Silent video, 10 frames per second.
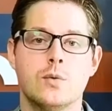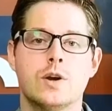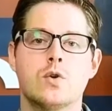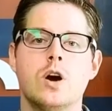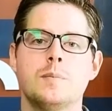We
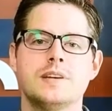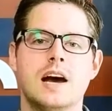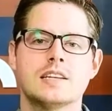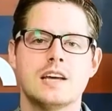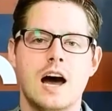grew up
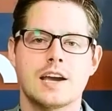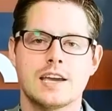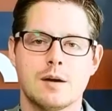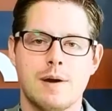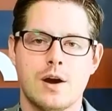not
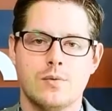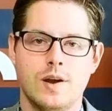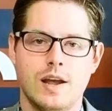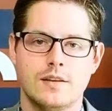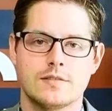talking about
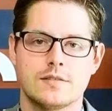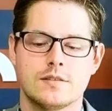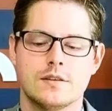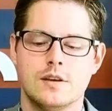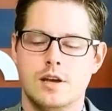race.
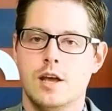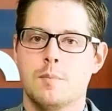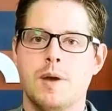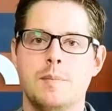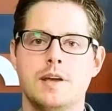
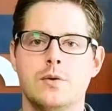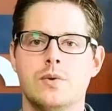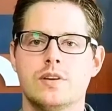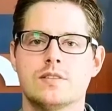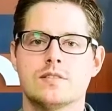Maybe it
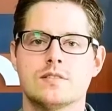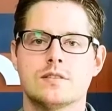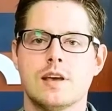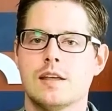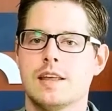was
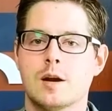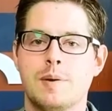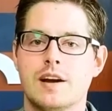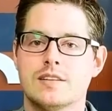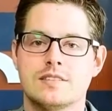that our
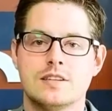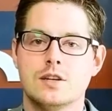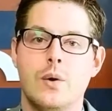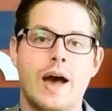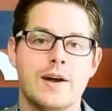parents didn't
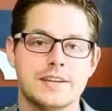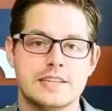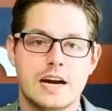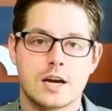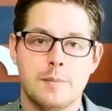know how to
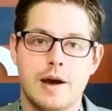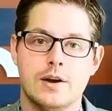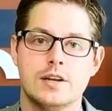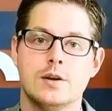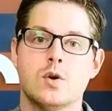talk about
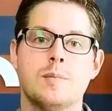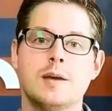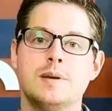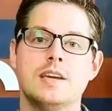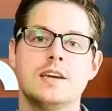it, or
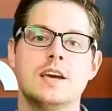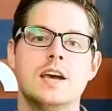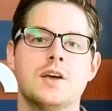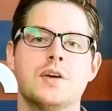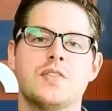maybe
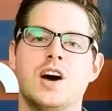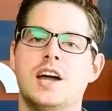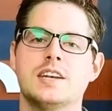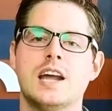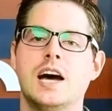they
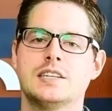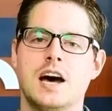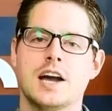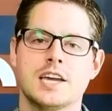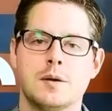thought not
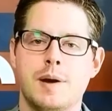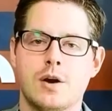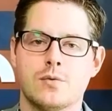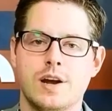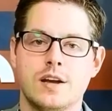talking
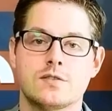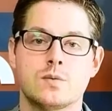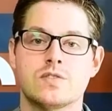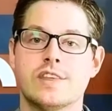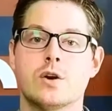about race
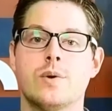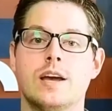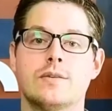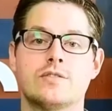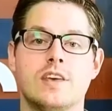was their
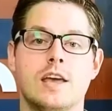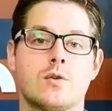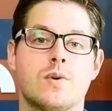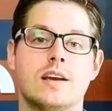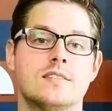way of
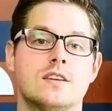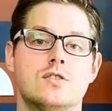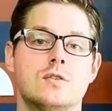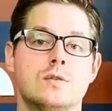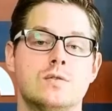saying race
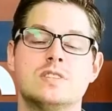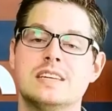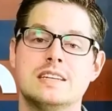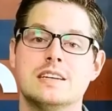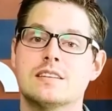issues
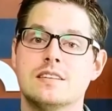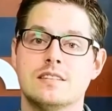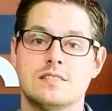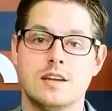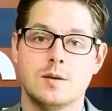didn't
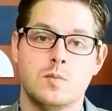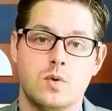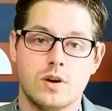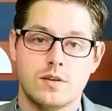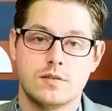exist
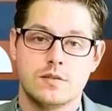anymore.